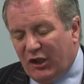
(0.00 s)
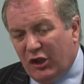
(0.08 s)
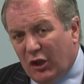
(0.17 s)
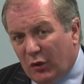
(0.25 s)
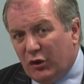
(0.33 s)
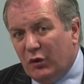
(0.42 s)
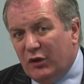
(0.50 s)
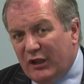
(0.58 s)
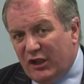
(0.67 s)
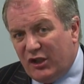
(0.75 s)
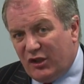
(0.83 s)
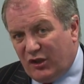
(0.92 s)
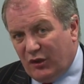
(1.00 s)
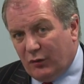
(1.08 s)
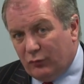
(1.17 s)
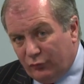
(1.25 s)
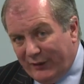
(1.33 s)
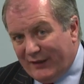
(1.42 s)
You know, you need
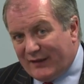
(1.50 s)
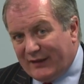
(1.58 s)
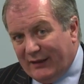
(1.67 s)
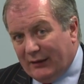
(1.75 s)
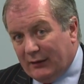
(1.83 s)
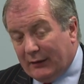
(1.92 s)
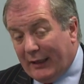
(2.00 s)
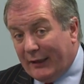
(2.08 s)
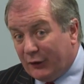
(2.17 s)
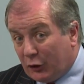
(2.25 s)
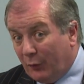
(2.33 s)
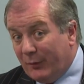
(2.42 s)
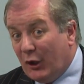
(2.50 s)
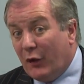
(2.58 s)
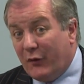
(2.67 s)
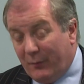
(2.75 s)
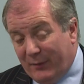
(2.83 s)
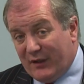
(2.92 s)
to reskill, and there could be
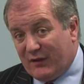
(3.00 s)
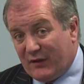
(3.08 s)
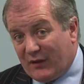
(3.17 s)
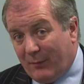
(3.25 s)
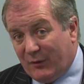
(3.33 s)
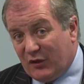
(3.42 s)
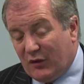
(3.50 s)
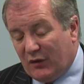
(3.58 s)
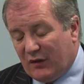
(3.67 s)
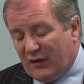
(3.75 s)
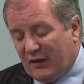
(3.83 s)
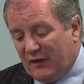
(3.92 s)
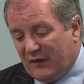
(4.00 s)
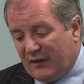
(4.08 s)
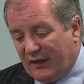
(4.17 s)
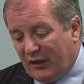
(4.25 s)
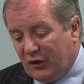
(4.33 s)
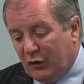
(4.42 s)
other business opportunities
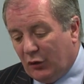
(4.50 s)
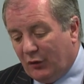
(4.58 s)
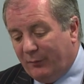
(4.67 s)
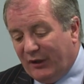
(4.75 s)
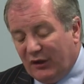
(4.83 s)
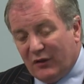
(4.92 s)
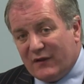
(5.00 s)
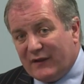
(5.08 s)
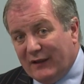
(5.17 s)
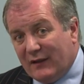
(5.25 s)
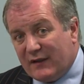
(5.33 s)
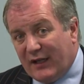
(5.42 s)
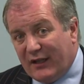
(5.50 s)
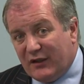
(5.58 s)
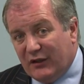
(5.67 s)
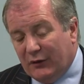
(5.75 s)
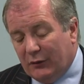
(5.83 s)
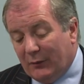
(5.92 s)
that you could bring your skill set
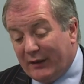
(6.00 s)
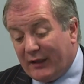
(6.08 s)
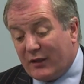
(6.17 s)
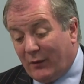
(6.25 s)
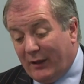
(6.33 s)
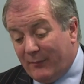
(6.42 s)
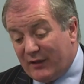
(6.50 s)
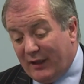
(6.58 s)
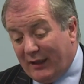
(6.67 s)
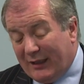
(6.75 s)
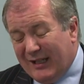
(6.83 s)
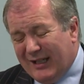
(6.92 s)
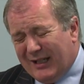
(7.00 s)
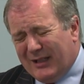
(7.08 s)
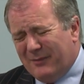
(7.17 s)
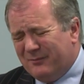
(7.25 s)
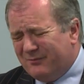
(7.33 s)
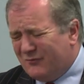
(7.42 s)
to. And that's why I'm saying
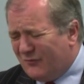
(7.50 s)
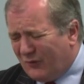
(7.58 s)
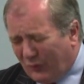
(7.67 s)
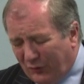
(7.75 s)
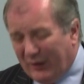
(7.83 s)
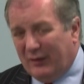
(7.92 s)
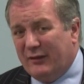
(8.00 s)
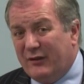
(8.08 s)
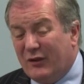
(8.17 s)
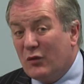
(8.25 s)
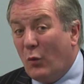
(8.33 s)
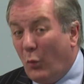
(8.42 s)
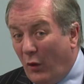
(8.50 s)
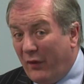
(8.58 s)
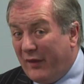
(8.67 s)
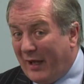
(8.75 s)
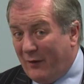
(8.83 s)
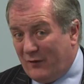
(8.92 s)
I'm thrilled there's
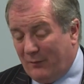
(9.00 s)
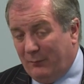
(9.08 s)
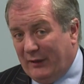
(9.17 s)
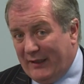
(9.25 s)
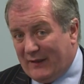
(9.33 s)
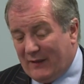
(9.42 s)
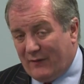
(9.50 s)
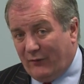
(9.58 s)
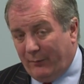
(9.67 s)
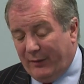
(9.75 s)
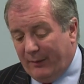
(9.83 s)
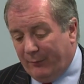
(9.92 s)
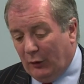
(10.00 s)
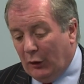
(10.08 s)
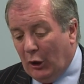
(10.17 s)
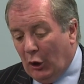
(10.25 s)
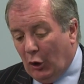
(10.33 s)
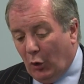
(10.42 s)
1,000 places for people
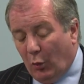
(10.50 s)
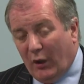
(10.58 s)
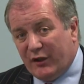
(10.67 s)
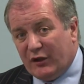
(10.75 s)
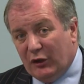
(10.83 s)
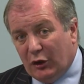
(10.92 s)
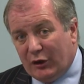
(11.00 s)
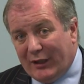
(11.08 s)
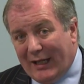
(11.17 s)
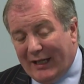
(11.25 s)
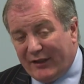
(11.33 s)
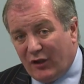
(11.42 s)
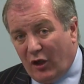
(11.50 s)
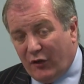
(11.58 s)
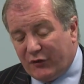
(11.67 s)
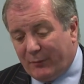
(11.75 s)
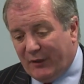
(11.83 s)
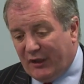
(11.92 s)
who want to look at
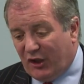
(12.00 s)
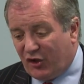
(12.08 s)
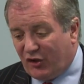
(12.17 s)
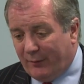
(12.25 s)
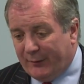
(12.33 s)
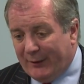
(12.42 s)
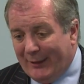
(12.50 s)
entrepreneurship.